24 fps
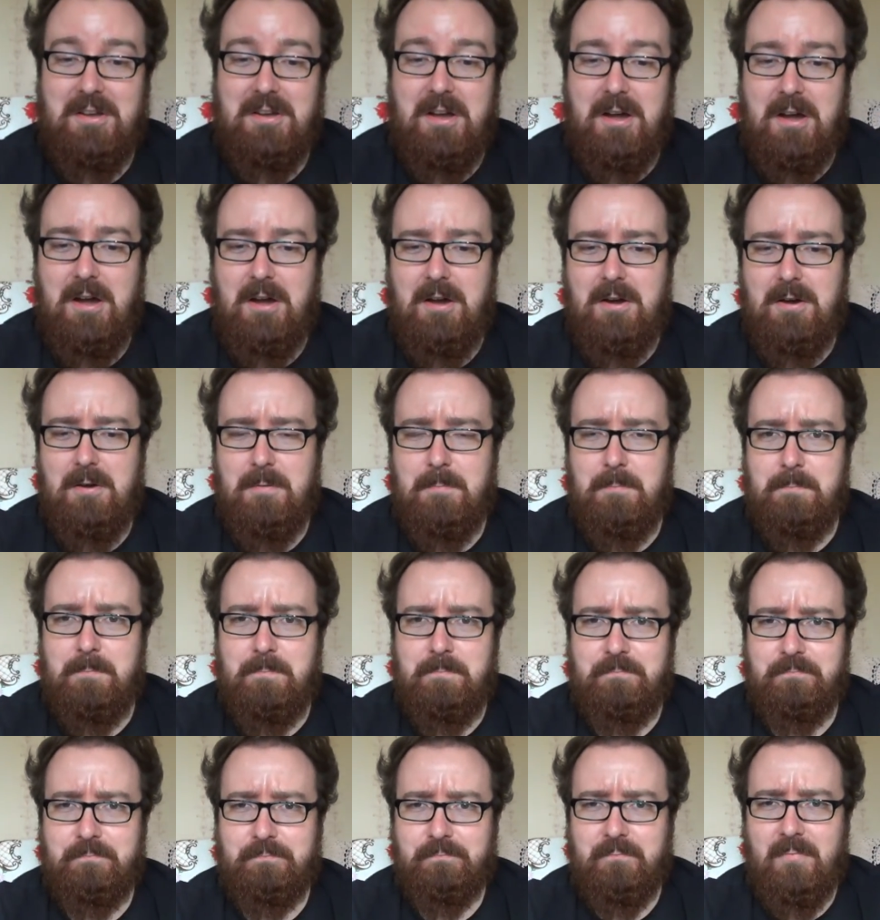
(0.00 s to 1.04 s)
I
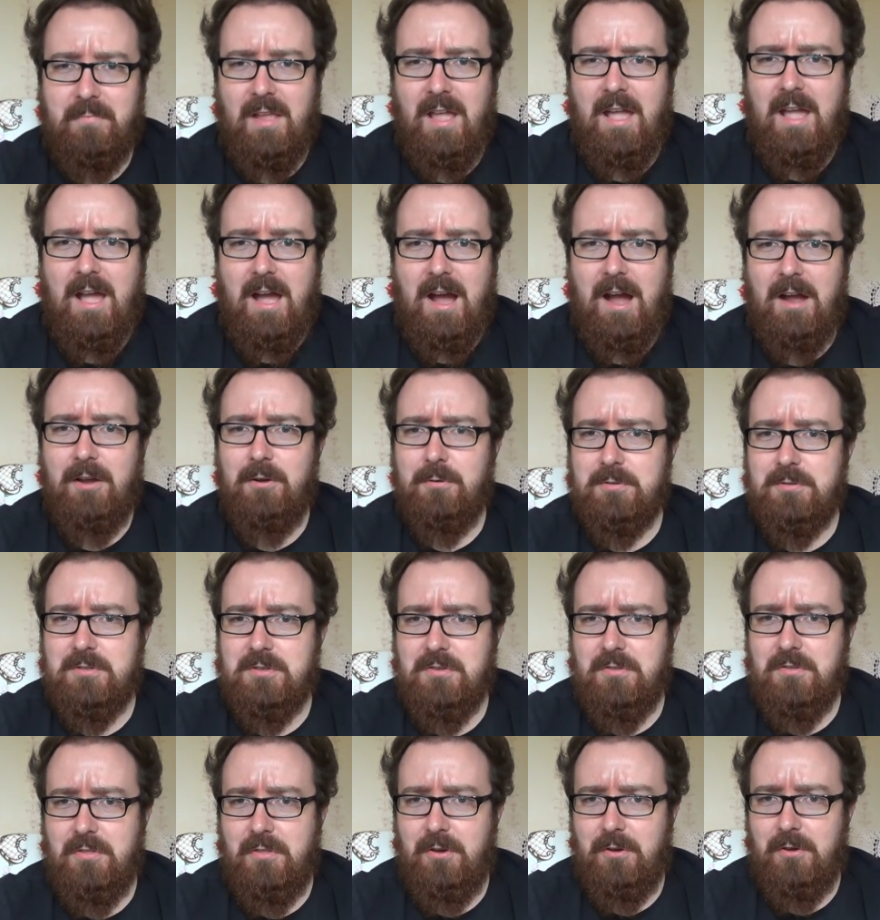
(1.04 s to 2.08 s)

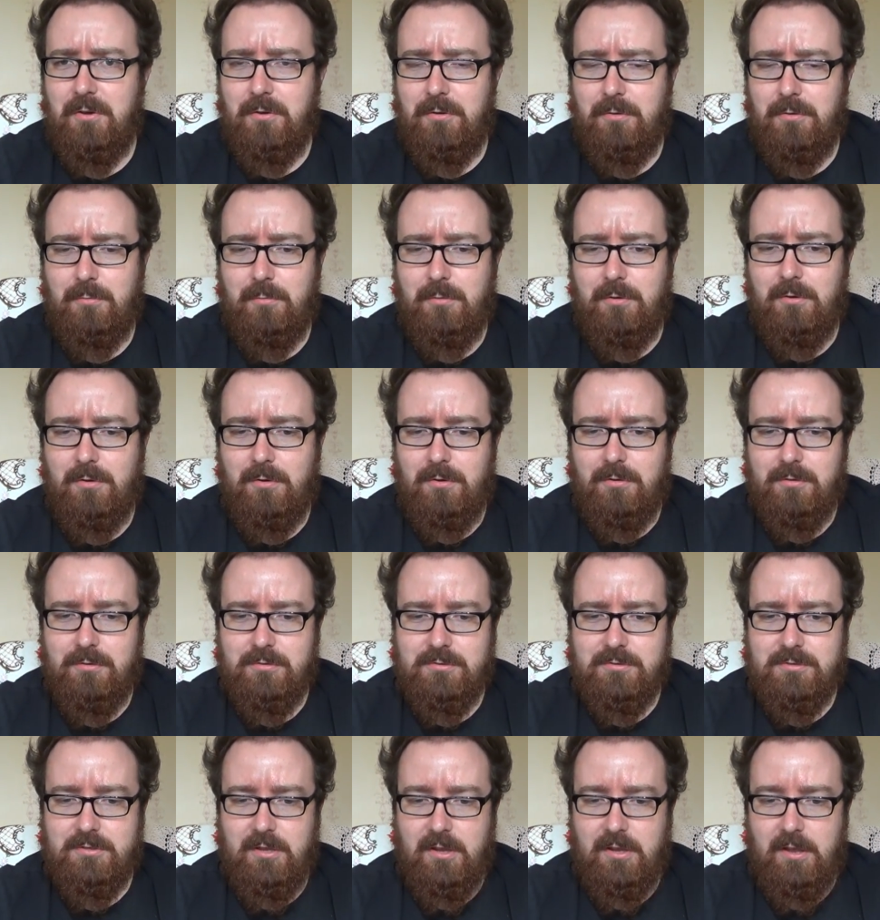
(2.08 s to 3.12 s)
always thought
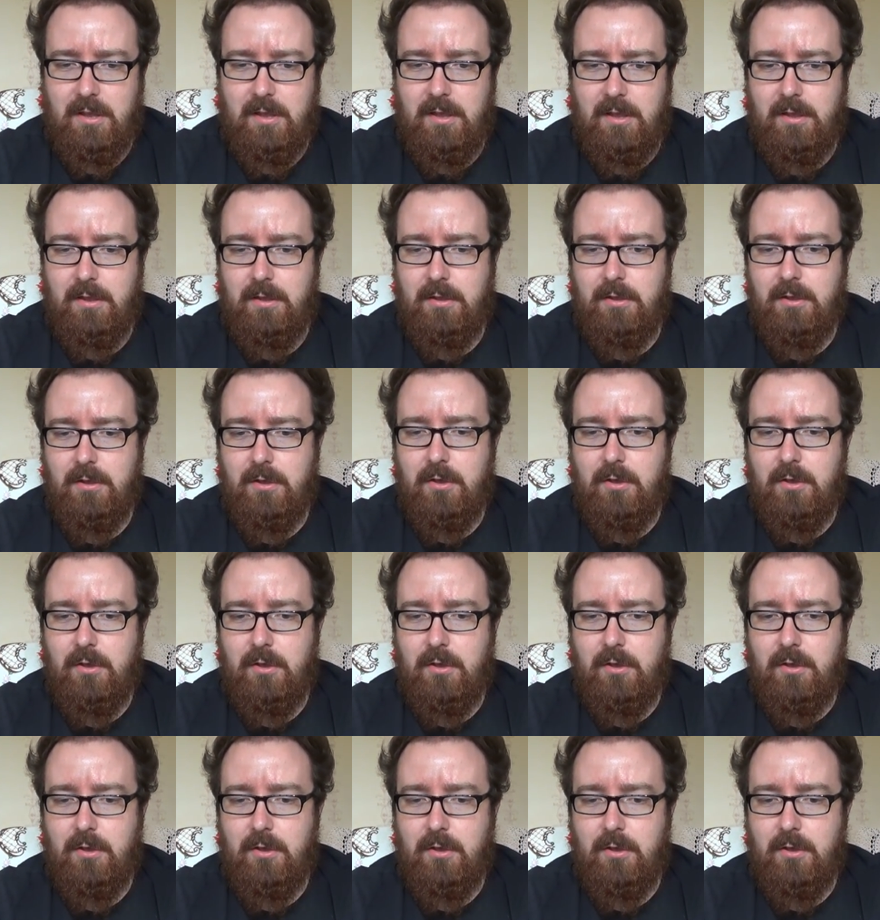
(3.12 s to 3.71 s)
was a